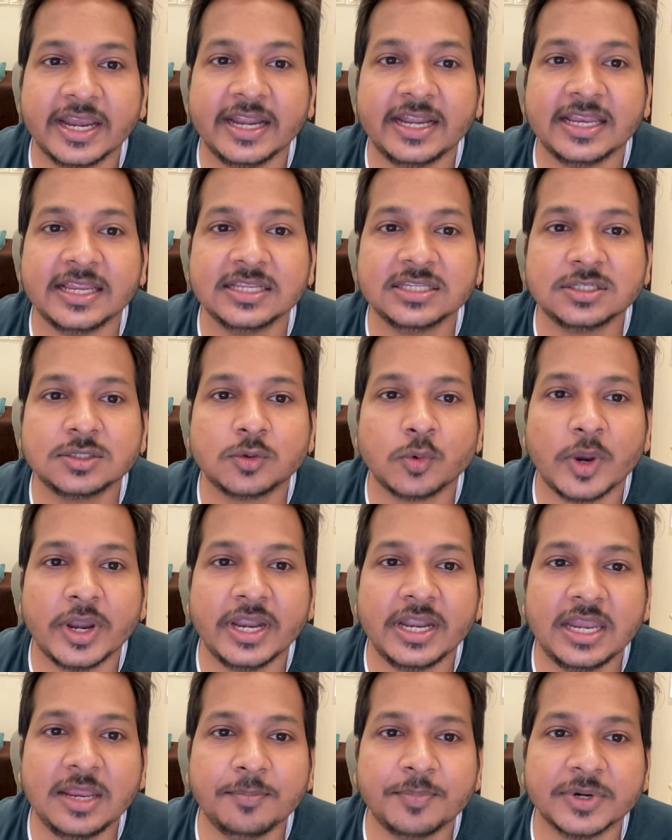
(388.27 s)
is
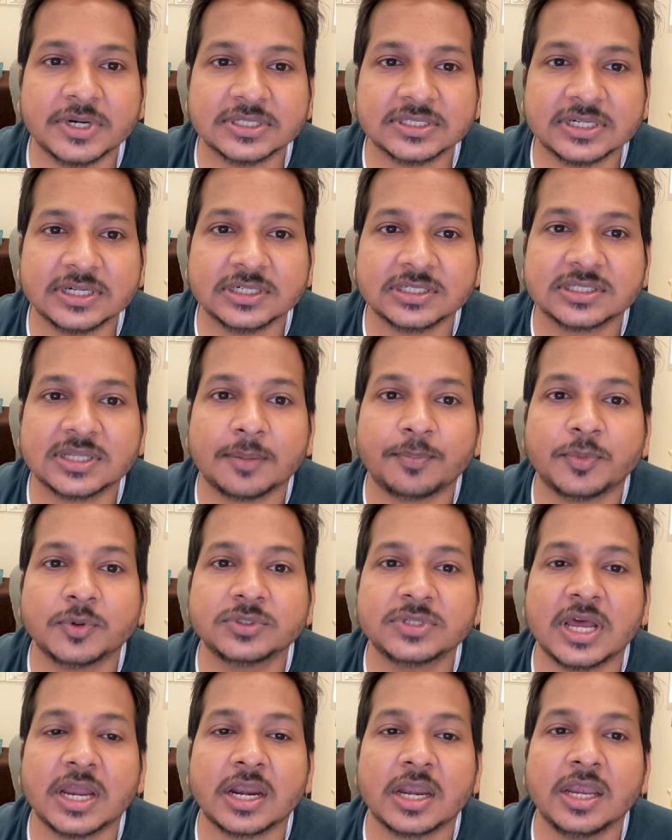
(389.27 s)
20%.
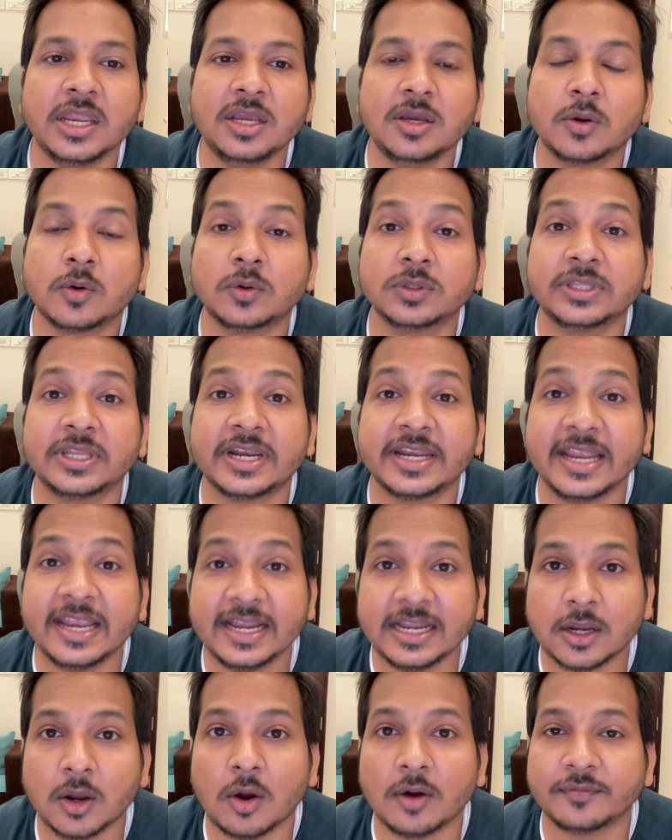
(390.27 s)
Suppose earning growth
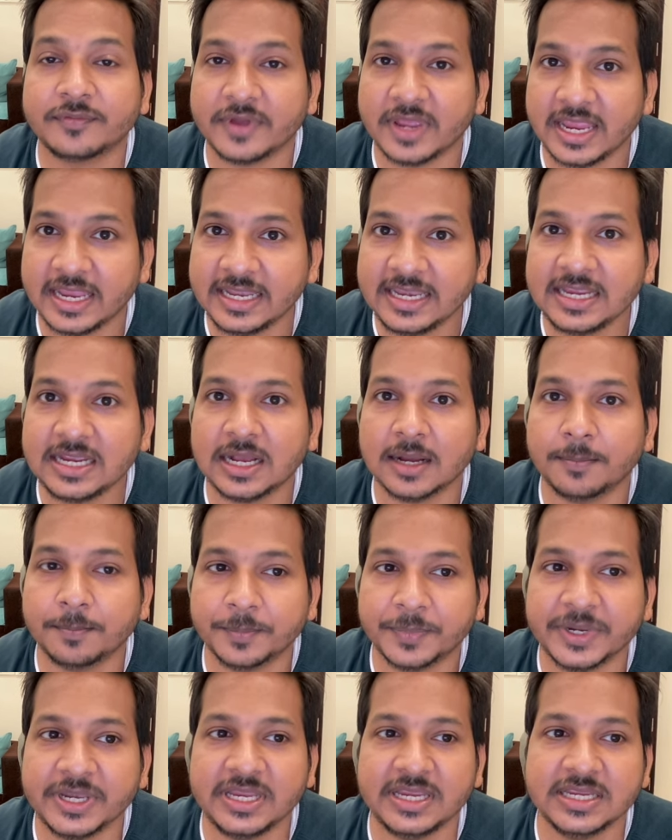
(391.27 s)
rate of any
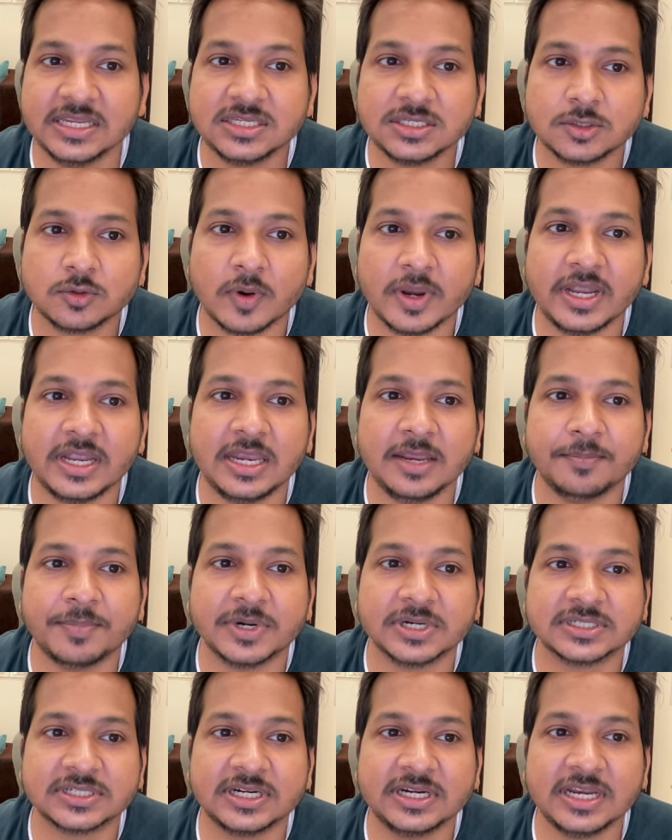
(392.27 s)
company is
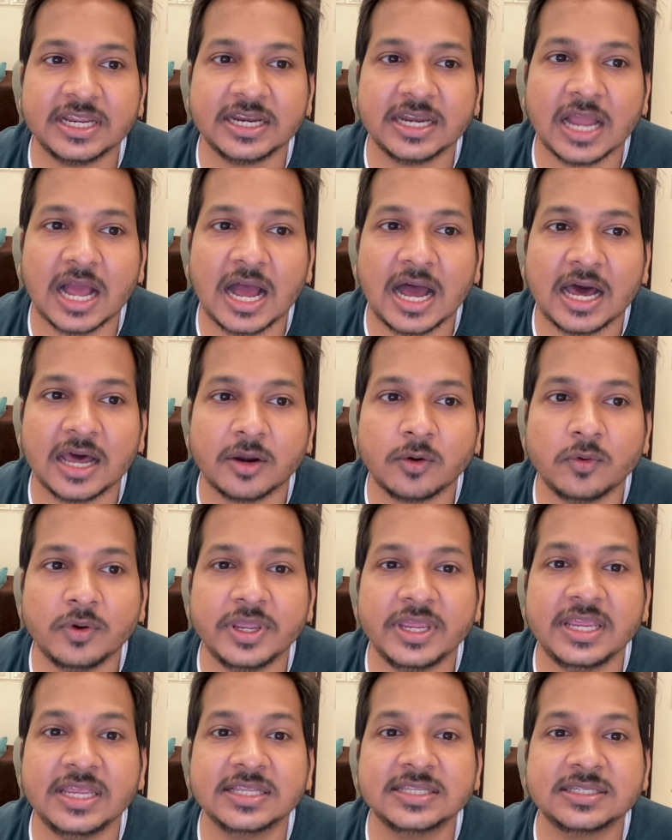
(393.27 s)
20% and ROE
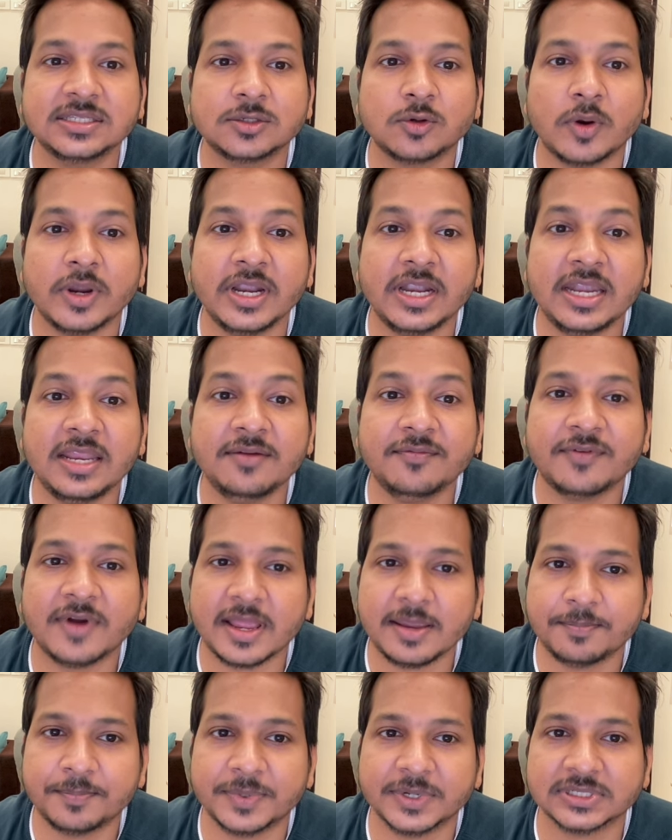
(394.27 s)
is
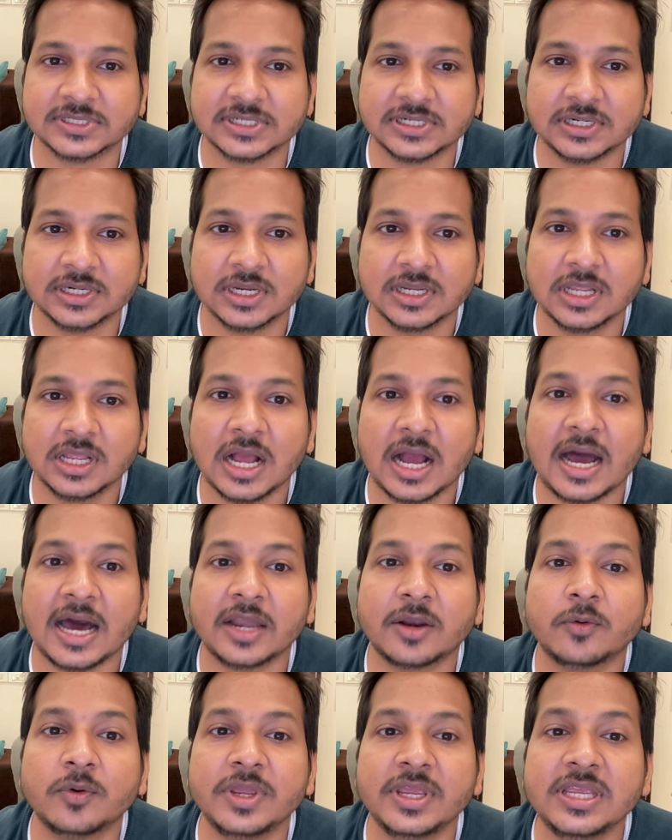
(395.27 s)
25%.
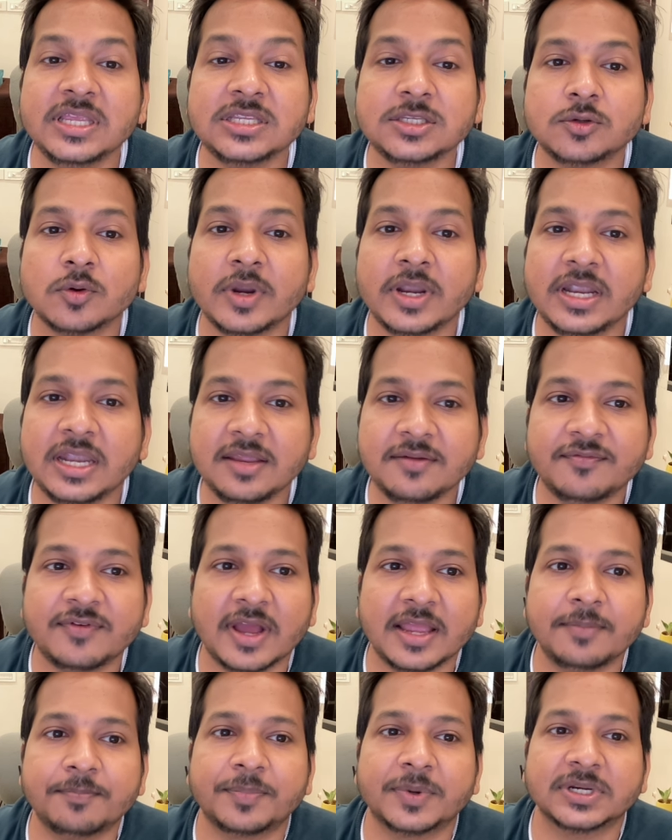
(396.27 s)
ROE is
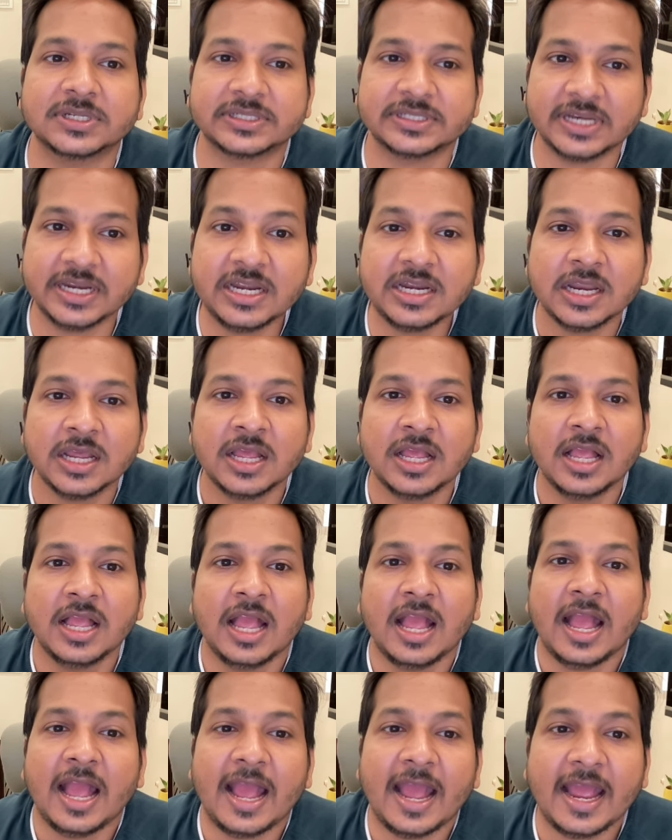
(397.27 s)
25%
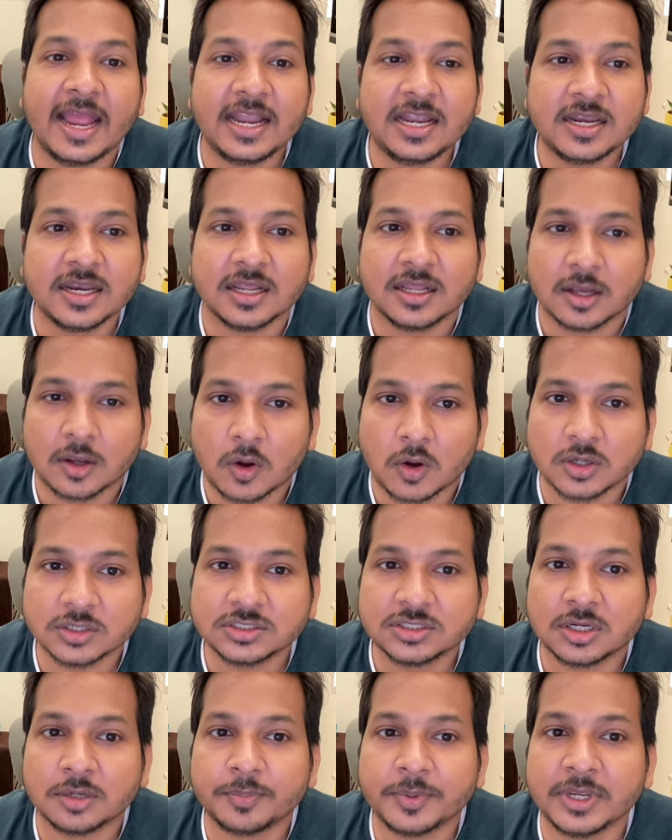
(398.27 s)
and
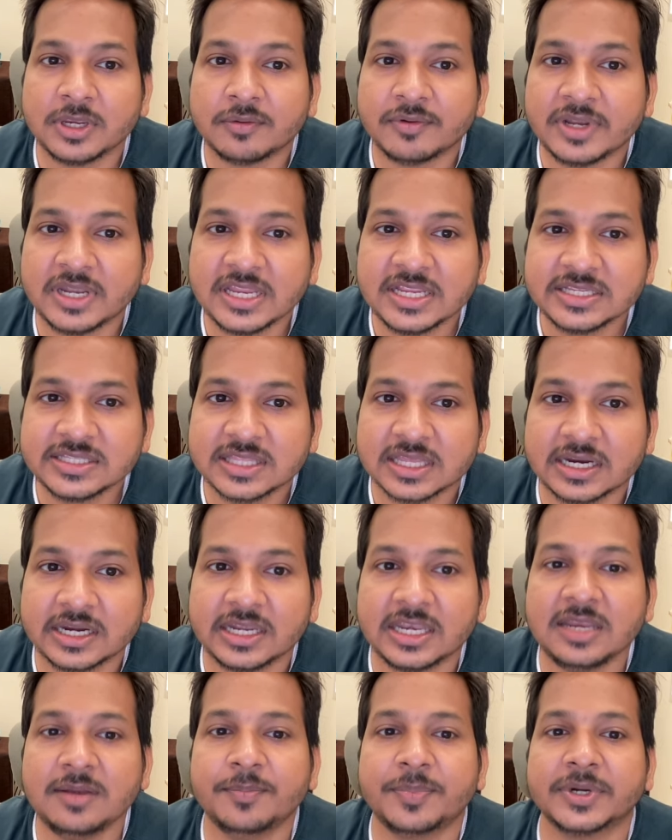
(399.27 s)
cost of equity is
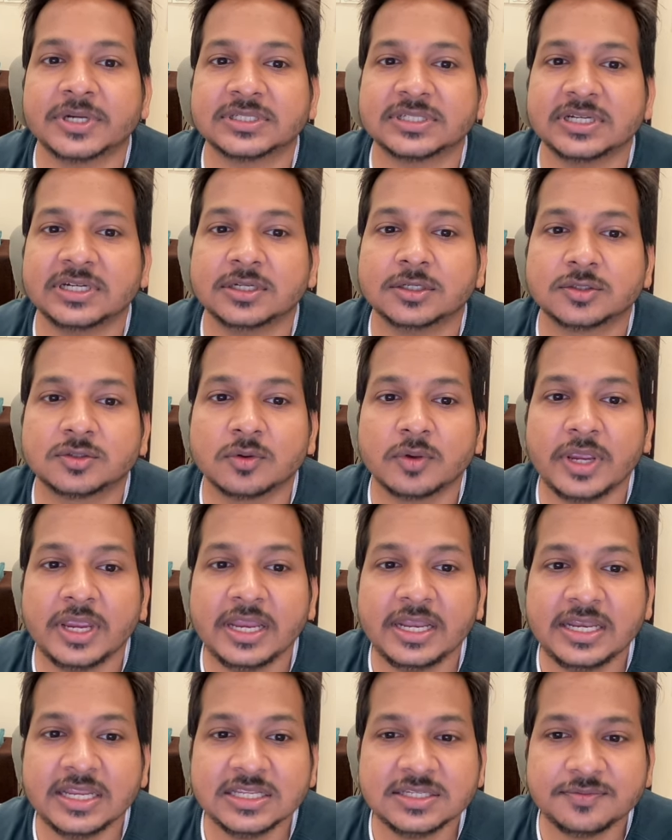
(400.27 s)
13%. So
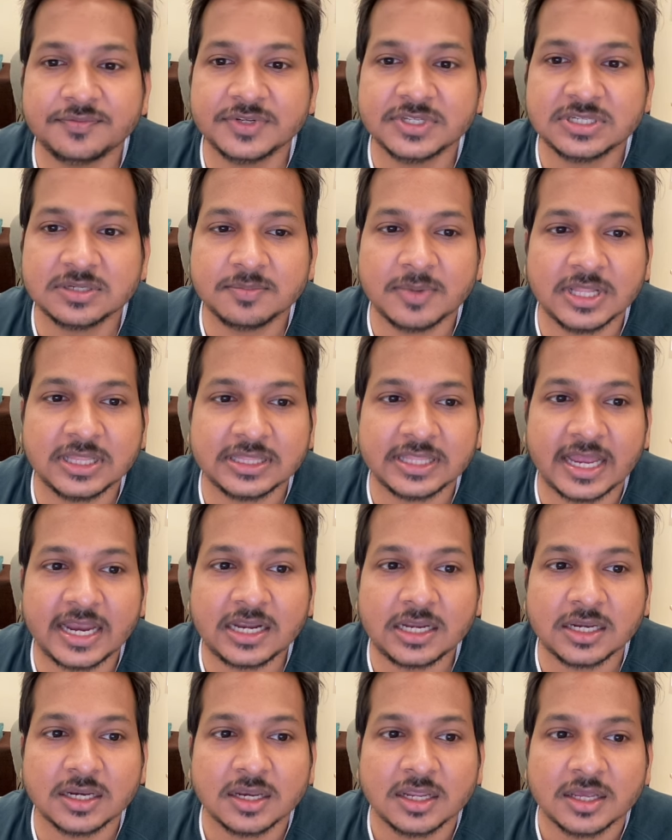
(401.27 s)
it is visible
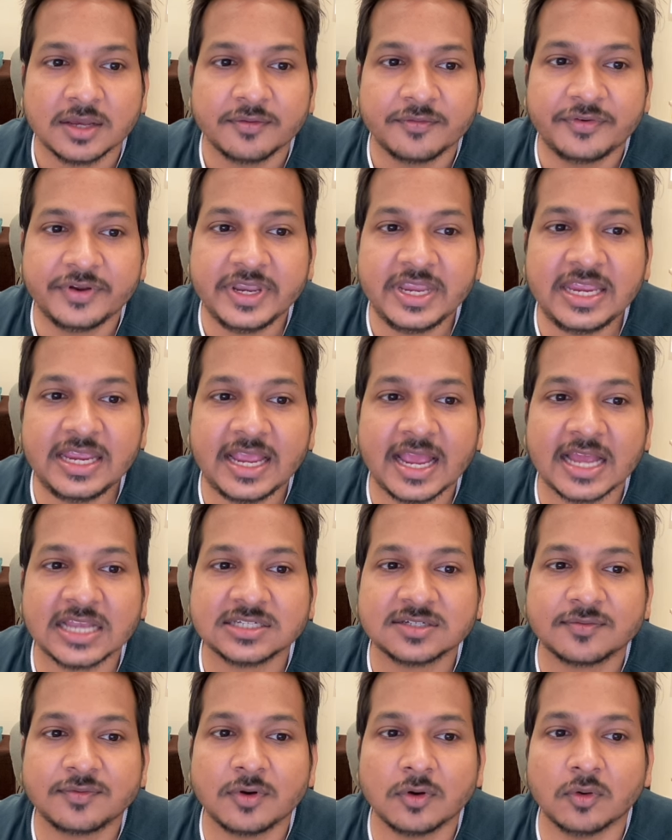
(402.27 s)
that free
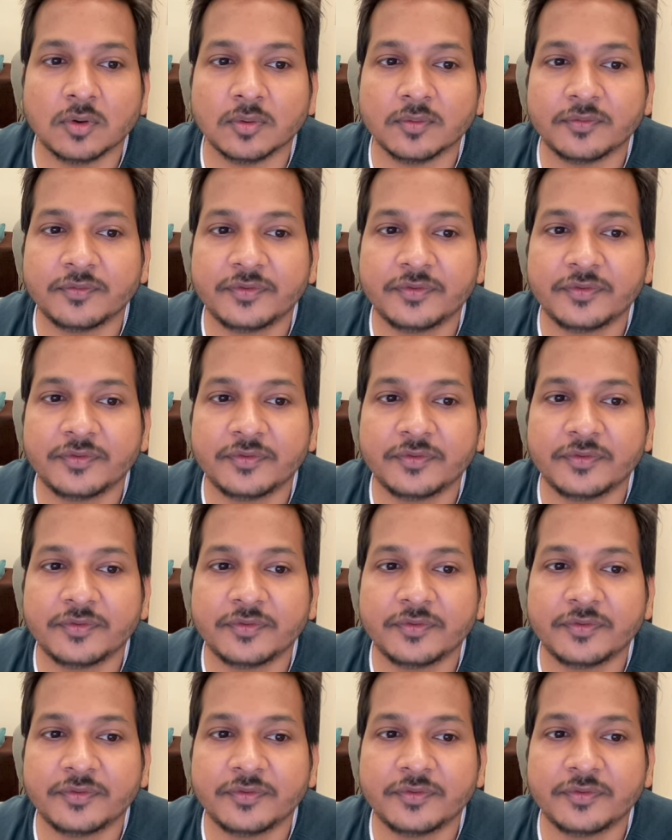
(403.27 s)
cash flow